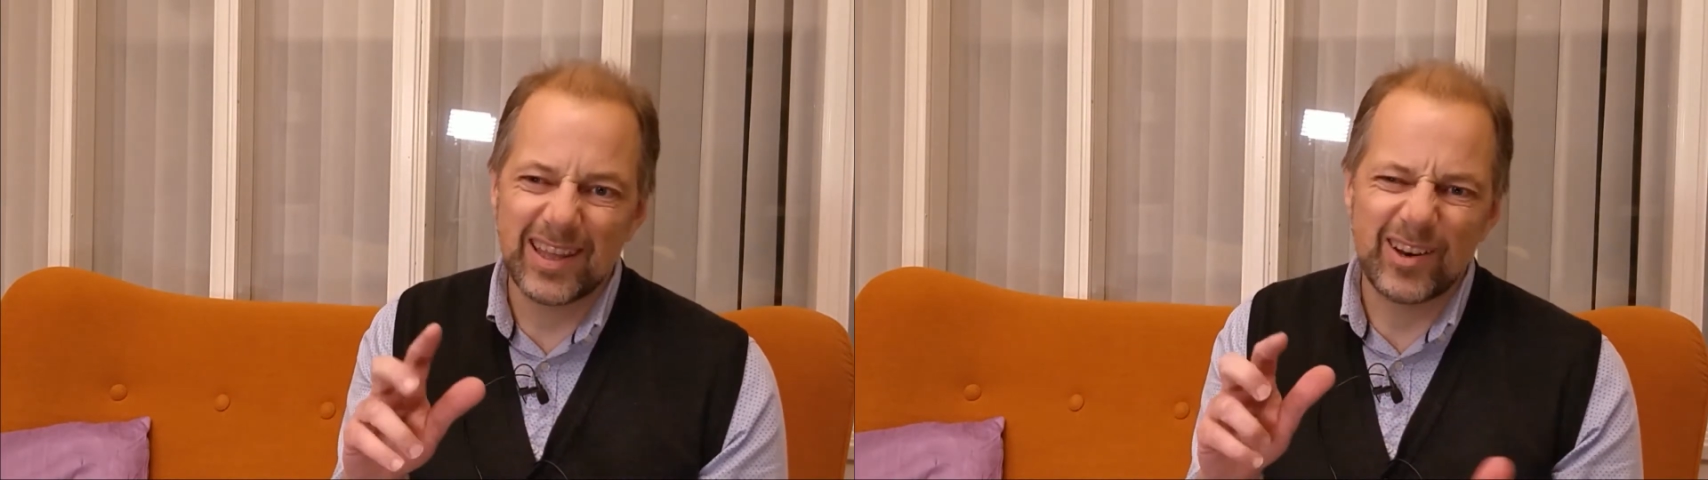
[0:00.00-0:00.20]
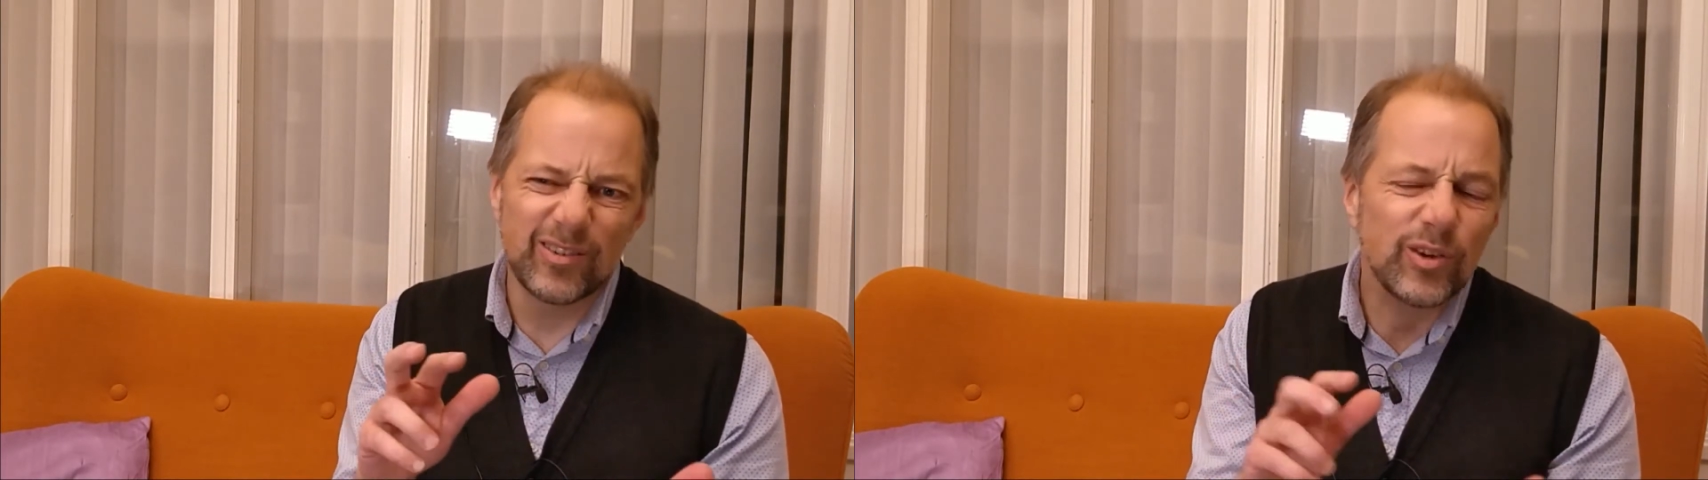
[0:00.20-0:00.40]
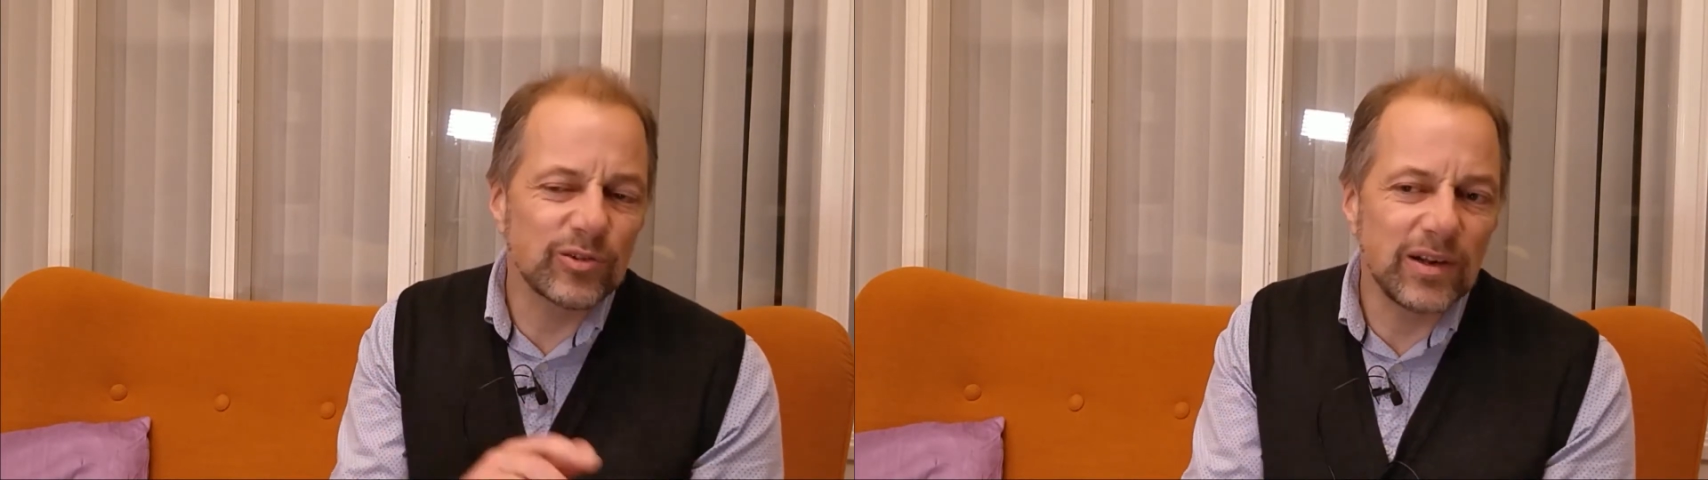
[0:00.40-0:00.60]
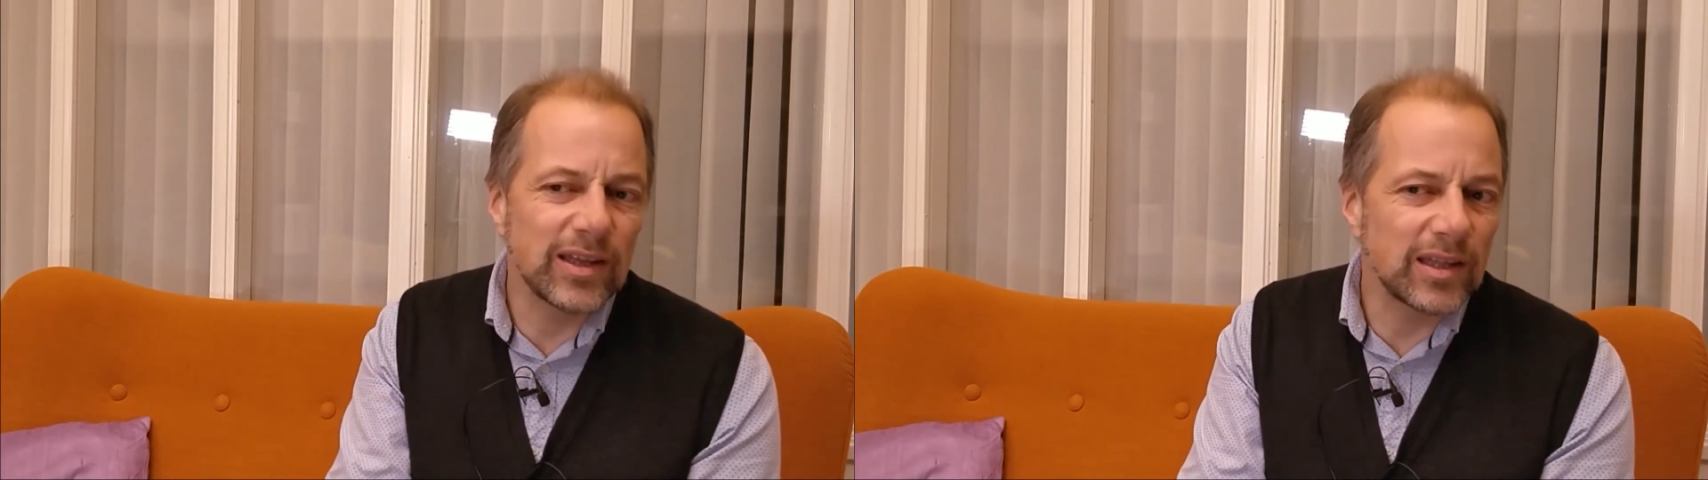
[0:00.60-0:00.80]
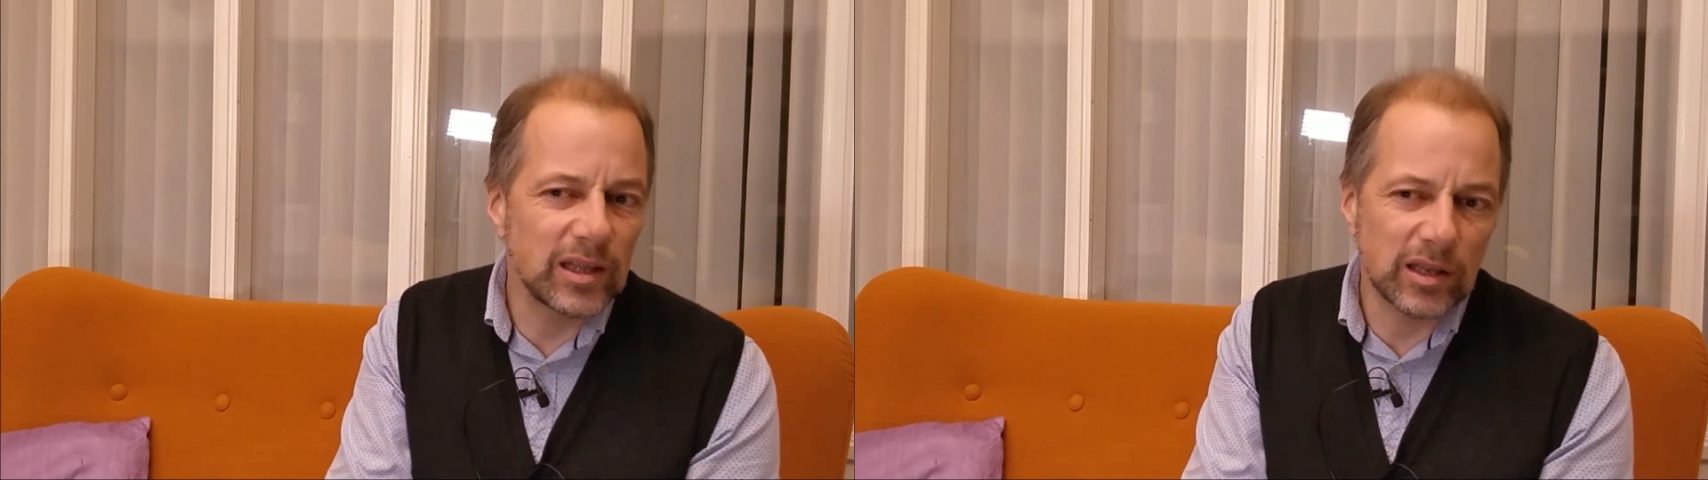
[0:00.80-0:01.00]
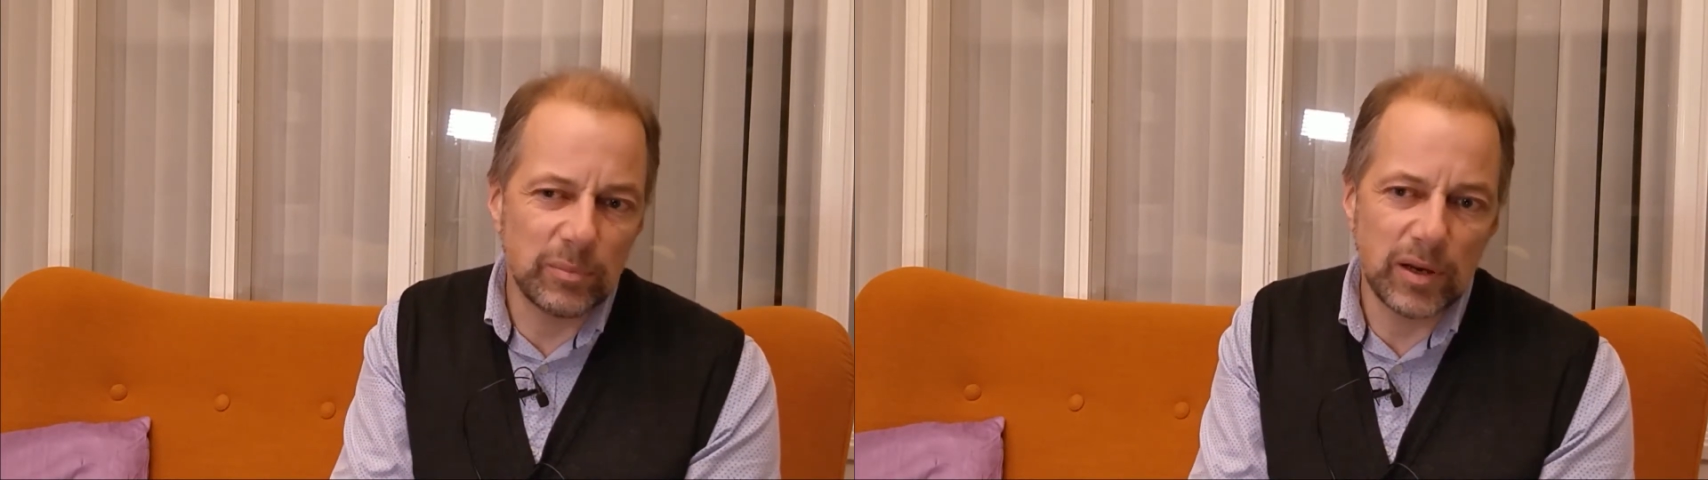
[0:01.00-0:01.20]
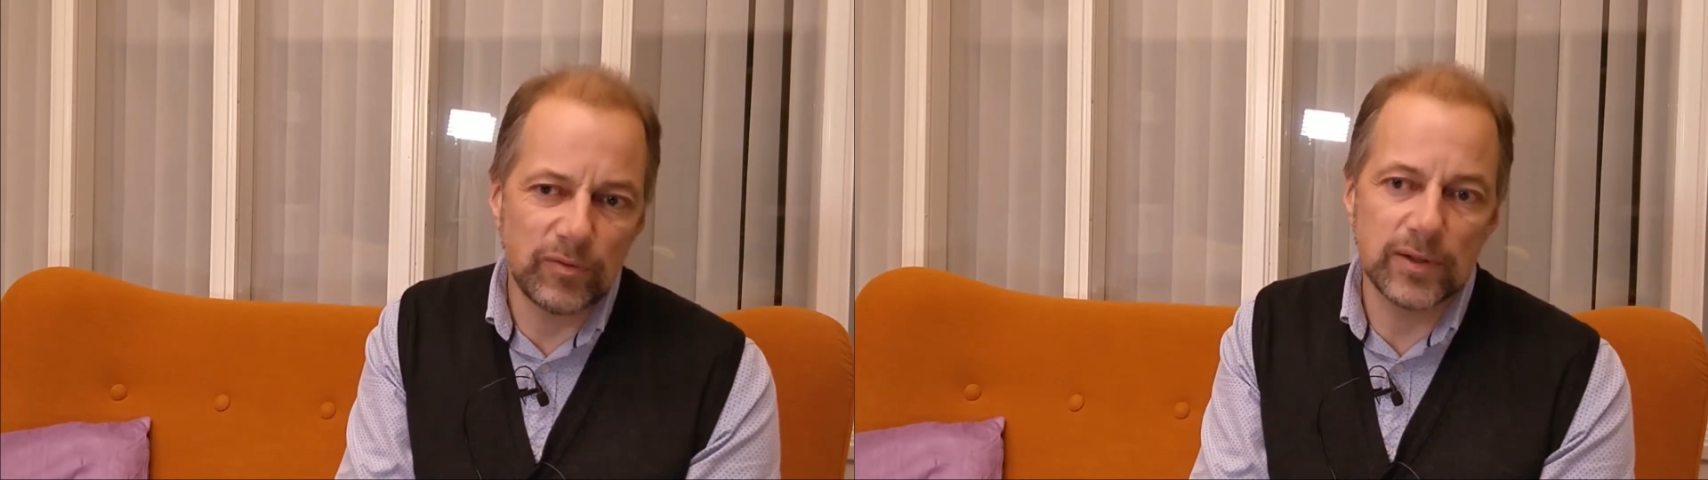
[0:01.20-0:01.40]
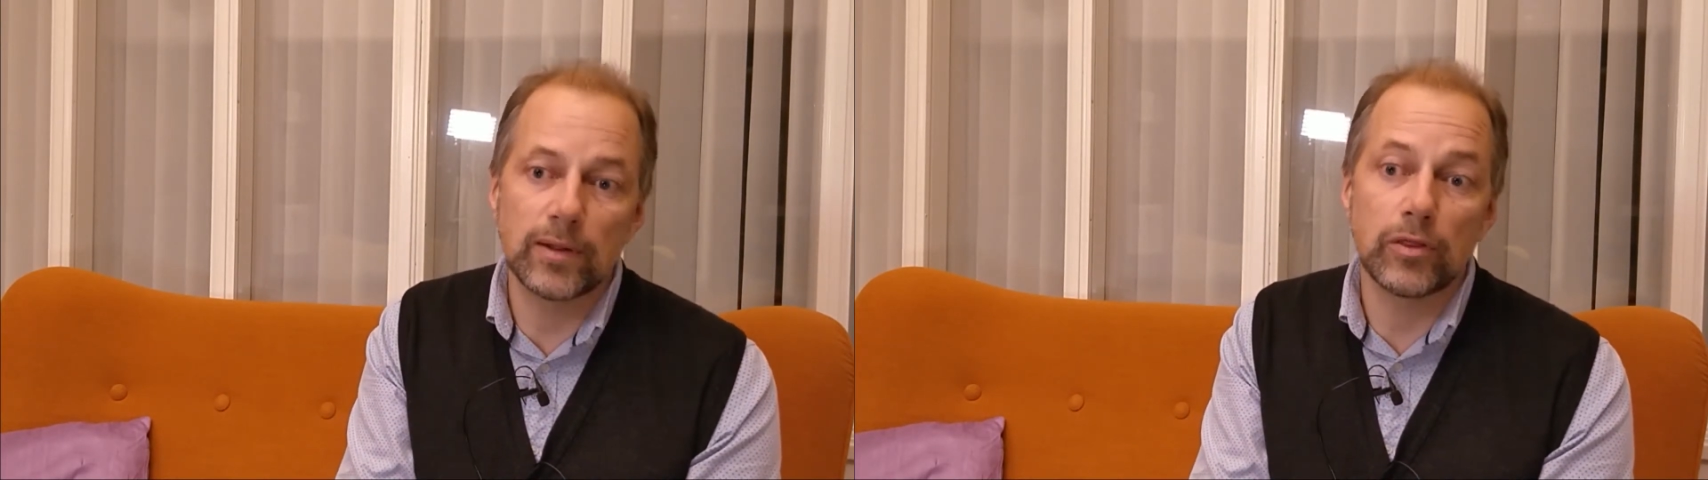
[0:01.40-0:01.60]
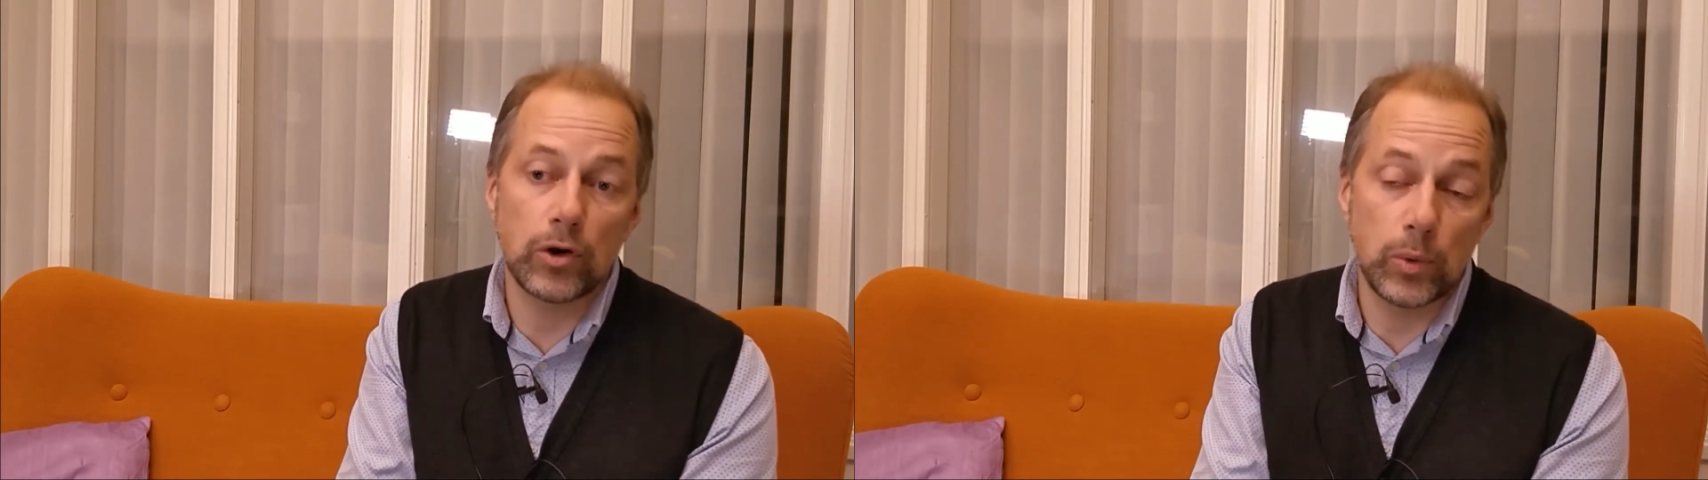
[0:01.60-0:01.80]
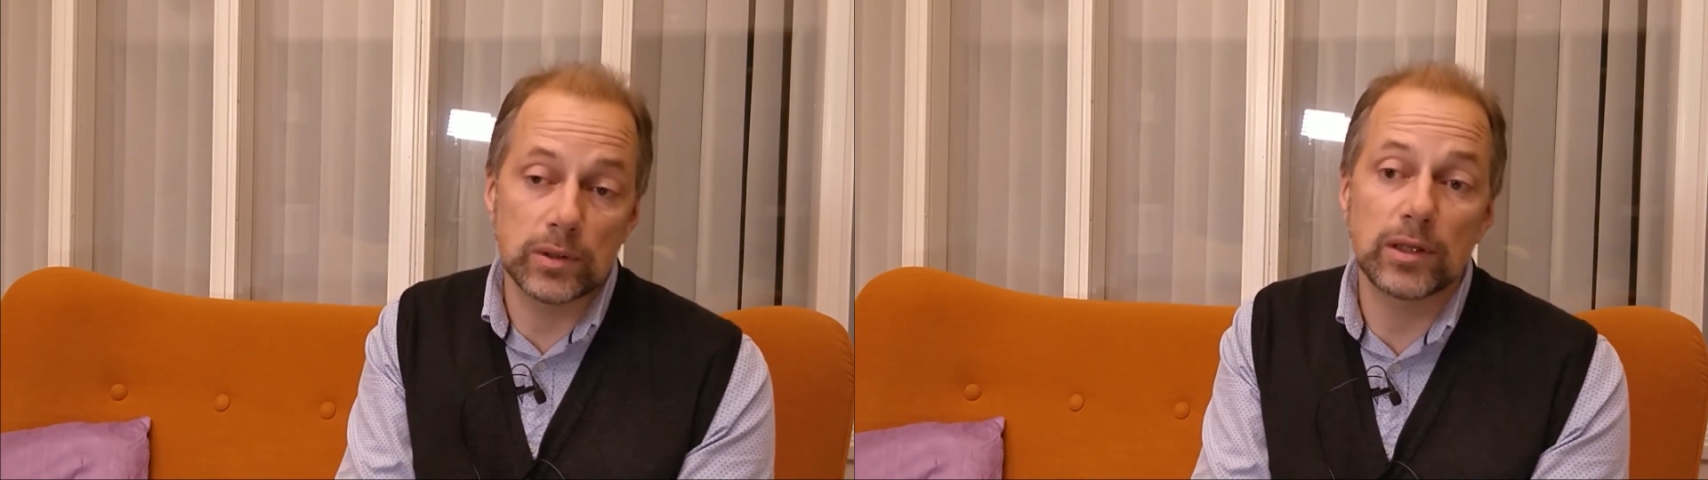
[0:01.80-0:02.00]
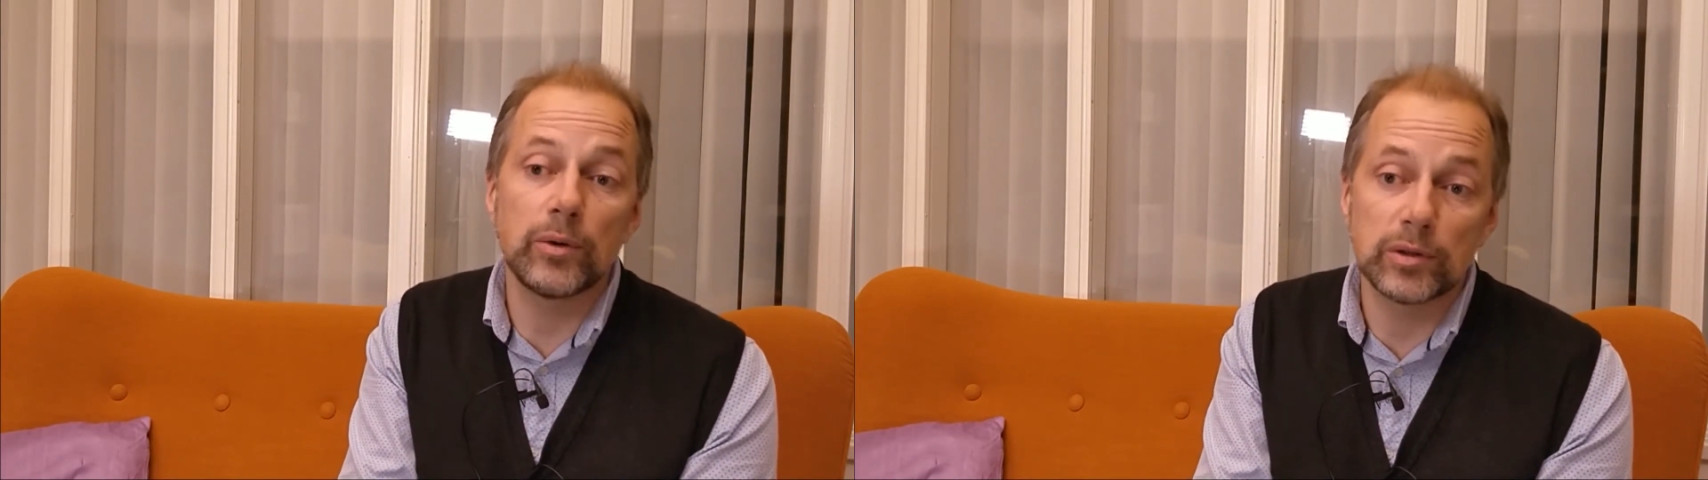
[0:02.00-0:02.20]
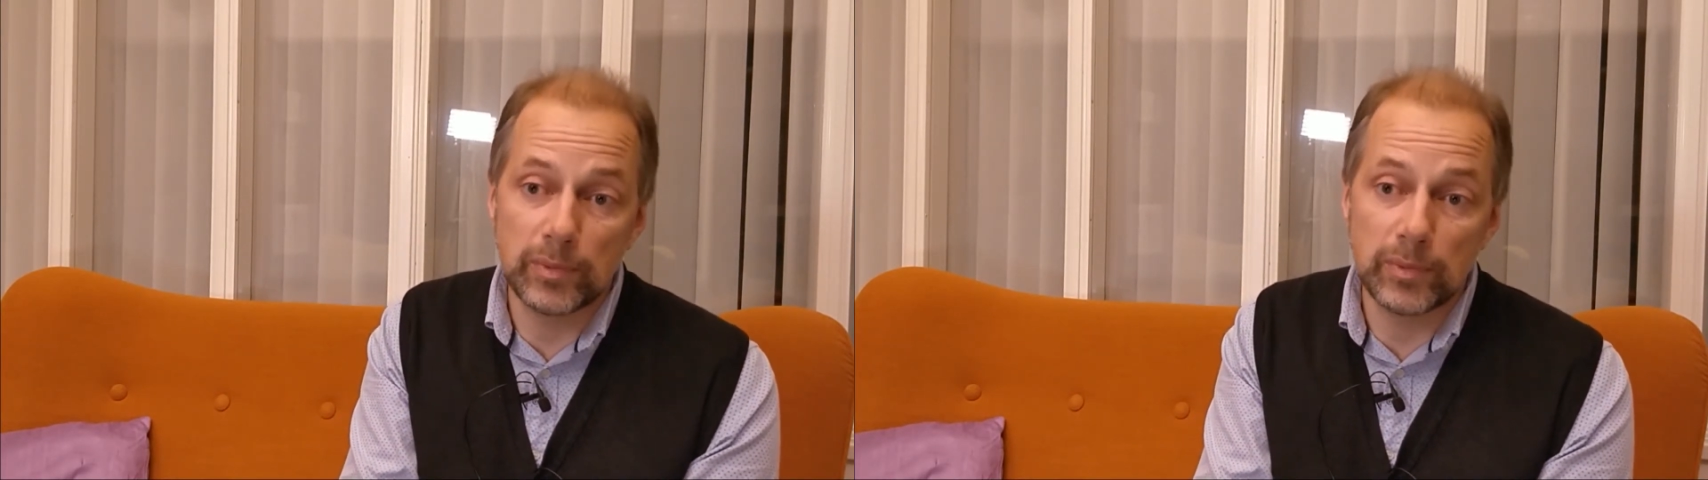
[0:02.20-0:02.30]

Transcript: kind of not really getting benefit and throw it out